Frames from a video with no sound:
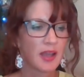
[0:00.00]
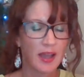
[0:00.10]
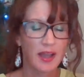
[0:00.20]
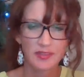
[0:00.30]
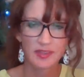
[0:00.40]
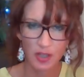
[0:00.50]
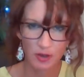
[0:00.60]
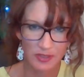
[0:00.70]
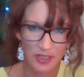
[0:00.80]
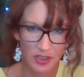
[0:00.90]
As the
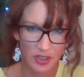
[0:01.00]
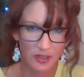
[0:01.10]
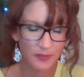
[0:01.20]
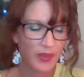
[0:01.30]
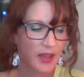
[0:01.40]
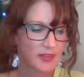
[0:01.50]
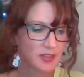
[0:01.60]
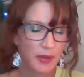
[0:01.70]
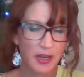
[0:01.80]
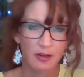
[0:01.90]
co-teacher, as
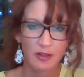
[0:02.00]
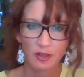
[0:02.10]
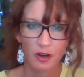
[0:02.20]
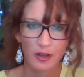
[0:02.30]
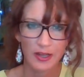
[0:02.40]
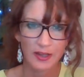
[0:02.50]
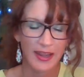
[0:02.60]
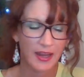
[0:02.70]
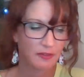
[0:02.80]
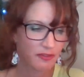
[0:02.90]
the parent, guardian,
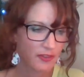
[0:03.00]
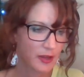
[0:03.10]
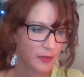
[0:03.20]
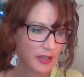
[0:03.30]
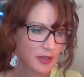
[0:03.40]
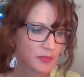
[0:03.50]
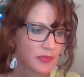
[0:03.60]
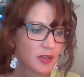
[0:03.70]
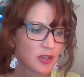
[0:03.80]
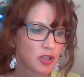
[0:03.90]
and family,
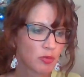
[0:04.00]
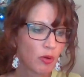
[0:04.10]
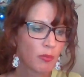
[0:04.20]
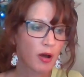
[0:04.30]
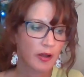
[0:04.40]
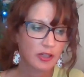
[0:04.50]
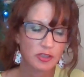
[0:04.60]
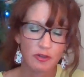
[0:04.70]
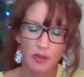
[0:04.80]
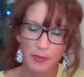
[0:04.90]
you will
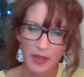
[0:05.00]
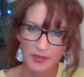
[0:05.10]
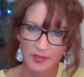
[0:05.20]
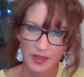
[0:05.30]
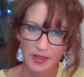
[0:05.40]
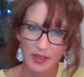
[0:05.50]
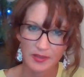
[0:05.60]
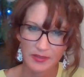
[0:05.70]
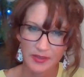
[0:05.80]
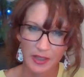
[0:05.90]
monitor the pacing
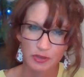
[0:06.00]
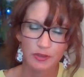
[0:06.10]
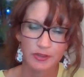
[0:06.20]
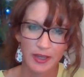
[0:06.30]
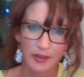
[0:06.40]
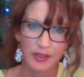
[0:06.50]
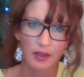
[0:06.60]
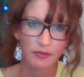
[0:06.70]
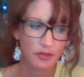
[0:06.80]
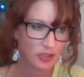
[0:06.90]
and schedule daily
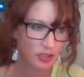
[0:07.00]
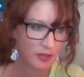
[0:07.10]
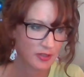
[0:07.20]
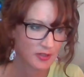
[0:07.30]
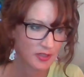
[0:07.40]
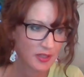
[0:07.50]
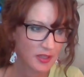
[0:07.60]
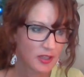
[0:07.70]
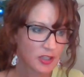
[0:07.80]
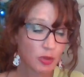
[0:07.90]
of your student.
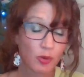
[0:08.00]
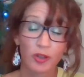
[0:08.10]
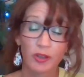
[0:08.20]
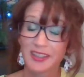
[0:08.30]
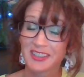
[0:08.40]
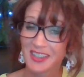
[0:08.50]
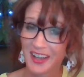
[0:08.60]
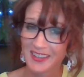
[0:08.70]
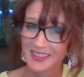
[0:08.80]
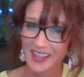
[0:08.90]
You will
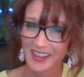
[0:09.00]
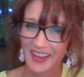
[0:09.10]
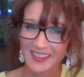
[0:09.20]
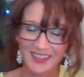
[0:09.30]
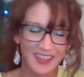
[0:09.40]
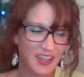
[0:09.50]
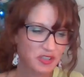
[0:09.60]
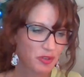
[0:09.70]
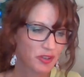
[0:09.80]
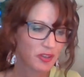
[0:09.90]
adjust that
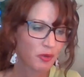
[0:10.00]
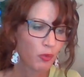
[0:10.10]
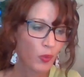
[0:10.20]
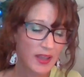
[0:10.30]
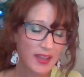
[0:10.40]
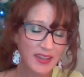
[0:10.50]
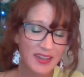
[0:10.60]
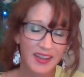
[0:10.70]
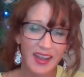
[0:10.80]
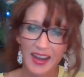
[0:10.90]
schedule
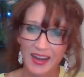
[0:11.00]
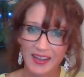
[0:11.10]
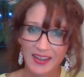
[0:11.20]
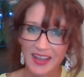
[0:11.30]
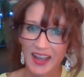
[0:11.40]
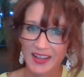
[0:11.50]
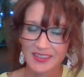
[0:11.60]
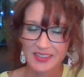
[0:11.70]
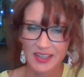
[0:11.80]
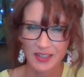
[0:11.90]
when and
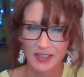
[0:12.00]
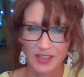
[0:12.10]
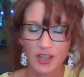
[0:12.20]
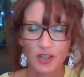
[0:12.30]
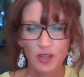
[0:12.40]
as needed.